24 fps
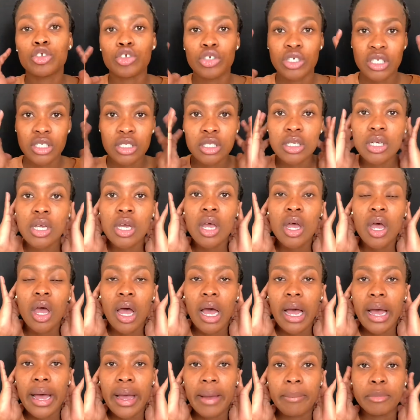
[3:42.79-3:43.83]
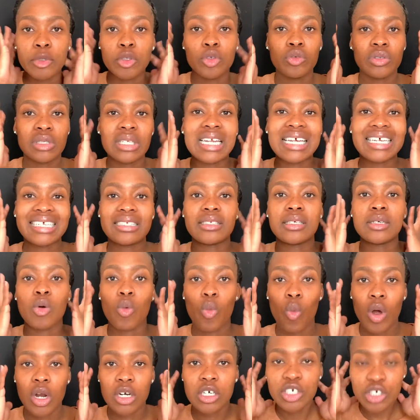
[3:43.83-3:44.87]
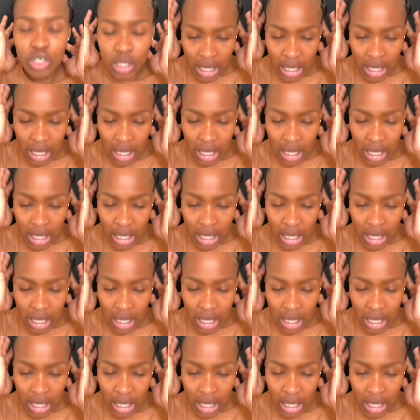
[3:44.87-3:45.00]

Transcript: just um, use it as a wash.